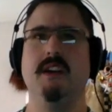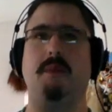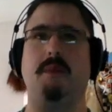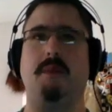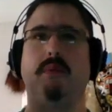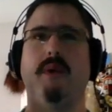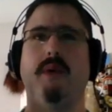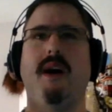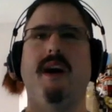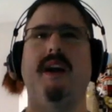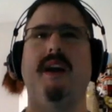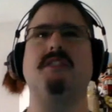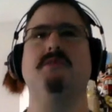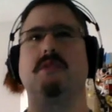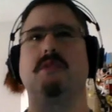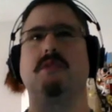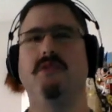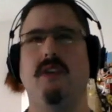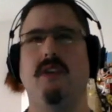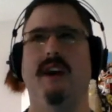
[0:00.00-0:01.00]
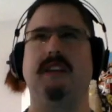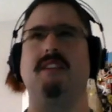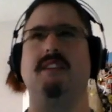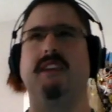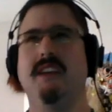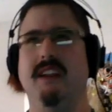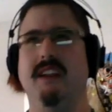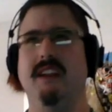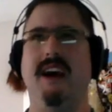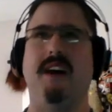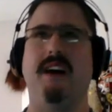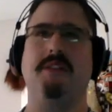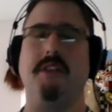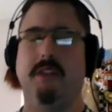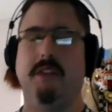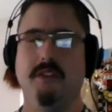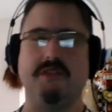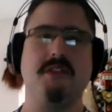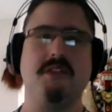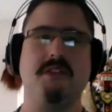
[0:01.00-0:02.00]
The products we're trying to get out
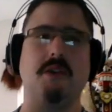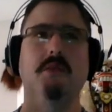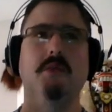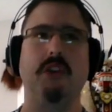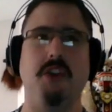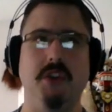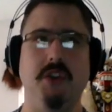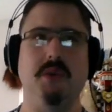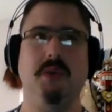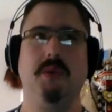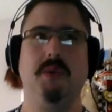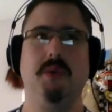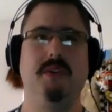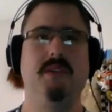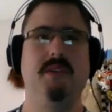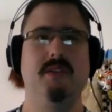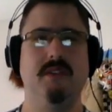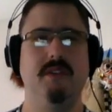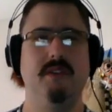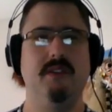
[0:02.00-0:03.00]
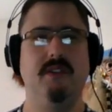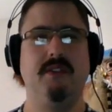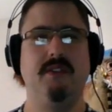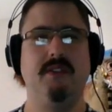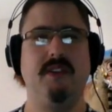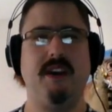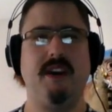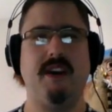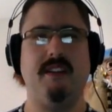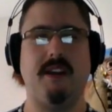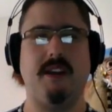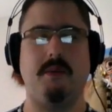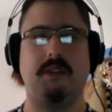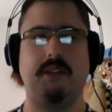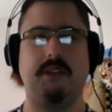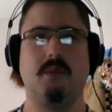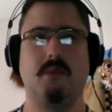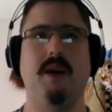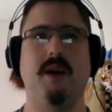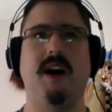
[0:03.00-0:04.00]
there, they're so new that, like
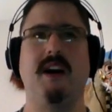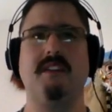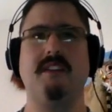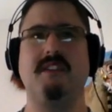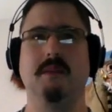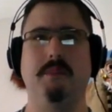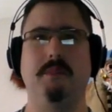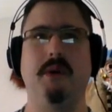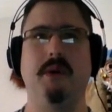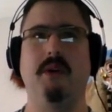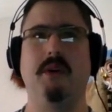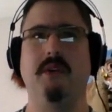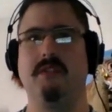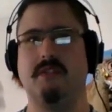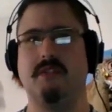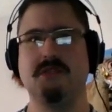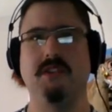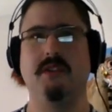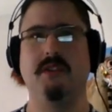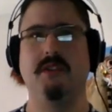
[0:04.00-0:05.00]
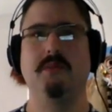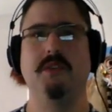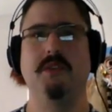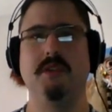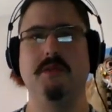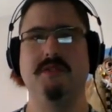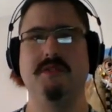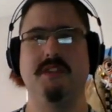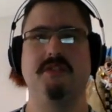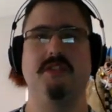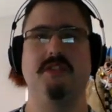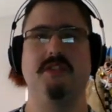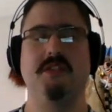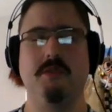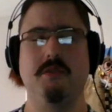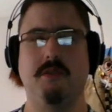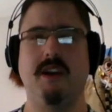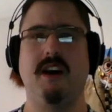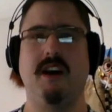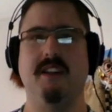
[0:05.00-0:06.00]
with the rods and the bowls, are so new, such a
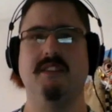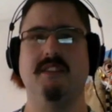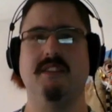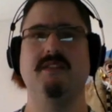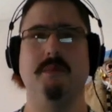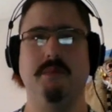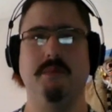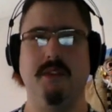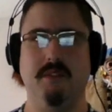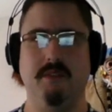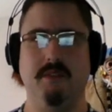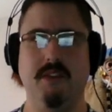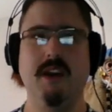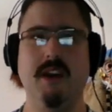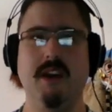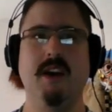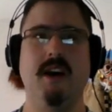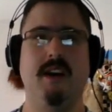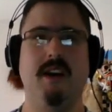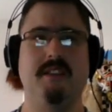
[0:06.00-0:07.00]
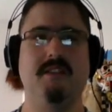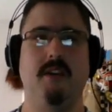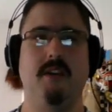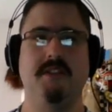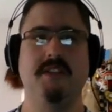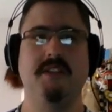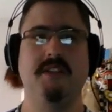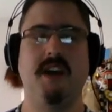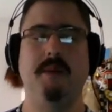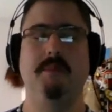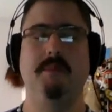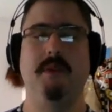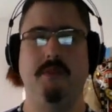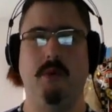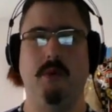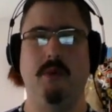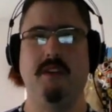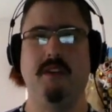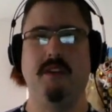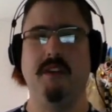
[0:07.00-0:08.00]
new concept of or type
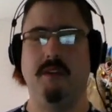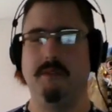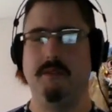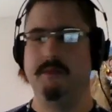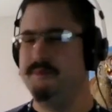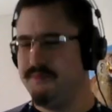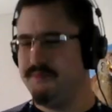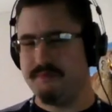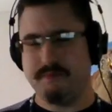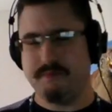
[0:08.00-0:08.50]
of orgone